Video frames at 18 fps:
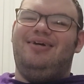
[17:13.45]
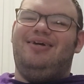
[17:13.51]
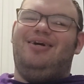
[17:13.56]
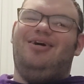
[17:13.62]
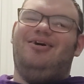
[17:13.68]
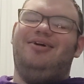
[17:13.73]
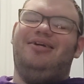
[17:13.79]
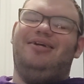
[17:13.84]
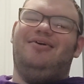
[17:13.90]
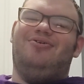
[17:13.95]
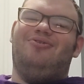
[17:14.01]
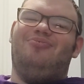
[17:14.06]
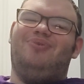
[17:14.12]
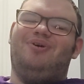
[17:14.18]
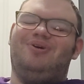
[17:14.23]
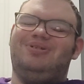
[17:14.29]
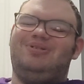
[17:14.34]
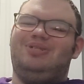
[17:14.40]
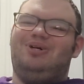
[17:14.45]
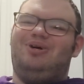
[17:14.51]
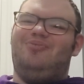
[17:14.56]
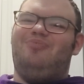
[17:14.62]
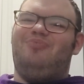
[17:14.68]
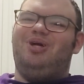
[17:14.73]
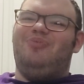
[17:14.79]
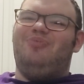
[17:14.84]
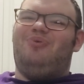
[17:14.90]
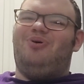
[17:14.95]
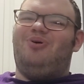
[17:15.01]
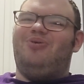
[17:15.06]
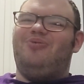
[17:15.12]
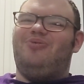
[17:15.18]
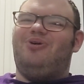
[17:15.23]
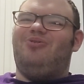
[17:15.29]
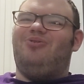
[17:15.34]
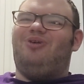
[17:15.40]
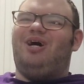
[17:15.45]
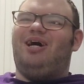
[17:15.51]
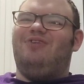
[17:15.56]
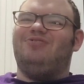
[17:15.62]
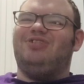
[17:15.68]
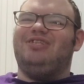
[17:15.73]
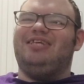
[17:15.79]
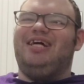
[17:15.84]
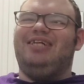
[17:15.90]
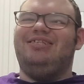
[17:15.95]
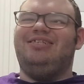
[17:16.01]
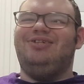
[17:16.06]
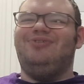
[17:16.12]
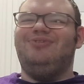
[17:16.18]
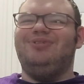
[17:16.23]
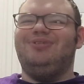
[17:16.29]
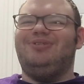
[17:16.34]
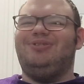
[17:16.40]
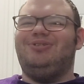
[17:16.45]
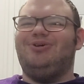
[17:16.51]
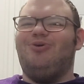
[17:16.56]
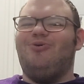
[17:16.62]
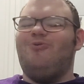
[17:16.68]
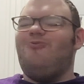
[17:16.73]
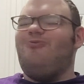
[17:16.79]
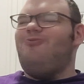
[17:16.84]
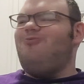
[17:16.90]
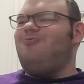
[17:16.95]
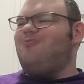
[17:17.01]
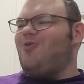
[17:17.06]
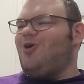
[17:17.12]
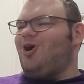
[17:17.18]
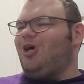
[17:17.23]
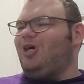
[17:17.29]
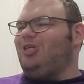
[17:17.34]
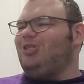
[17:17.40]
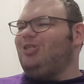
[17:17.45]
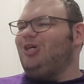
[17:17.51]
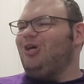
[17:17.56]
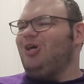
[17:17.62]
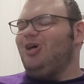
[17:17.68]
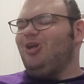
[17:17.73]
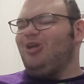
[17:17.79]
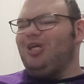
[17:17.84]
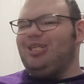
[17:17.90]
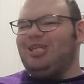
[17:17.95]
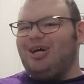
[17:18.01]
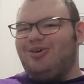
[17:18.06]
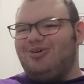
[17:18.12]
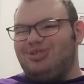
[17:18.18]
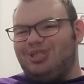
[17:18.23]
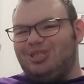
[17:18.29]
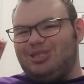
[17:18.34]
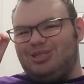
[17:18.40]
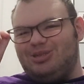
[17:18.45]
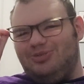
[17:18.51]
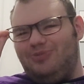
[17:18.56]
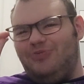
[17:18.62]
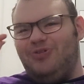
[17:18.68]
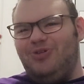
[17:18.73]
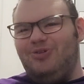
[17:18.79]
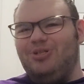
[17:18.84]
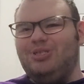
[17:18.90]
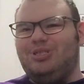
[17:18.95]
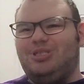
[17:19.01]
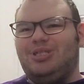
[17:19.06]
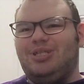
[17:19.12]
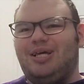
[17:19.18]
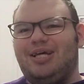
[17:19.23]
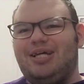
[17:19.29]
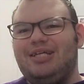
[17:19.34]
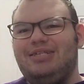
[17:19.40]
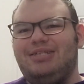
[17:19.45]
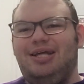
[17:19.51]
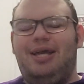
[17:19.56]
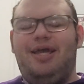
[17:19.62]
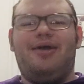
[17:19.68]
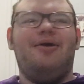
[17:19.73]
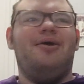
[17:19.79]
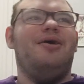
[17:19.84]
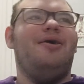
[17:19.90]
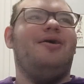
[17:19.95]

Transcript: a person, a big part of their lives. Like that shit was so fucked. Like that was like some villain shit. Like it's like